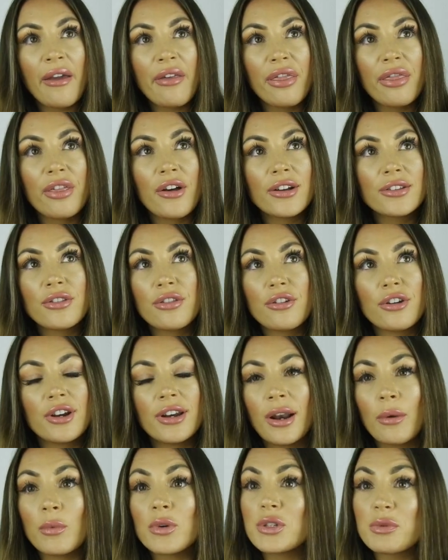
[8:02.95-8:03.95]
I thought
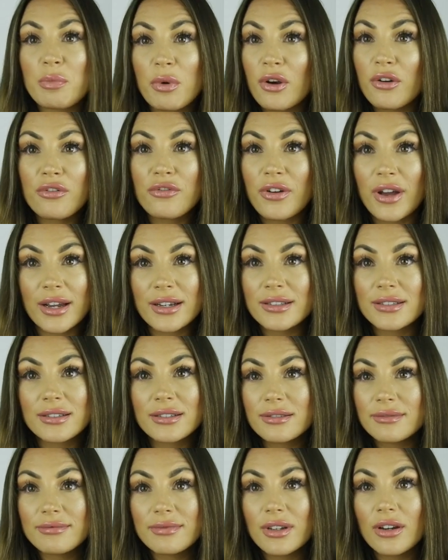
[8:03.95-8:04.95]
39 was
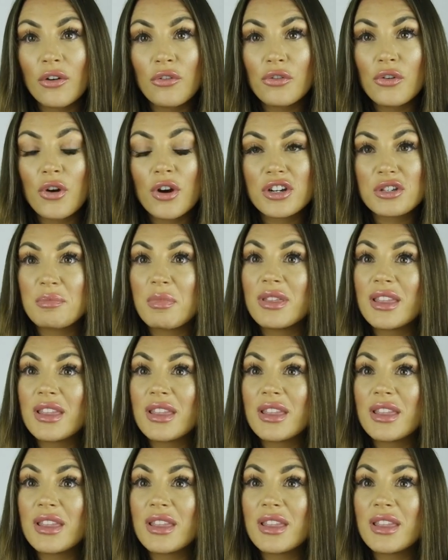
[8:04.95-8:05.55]
perfect, of course.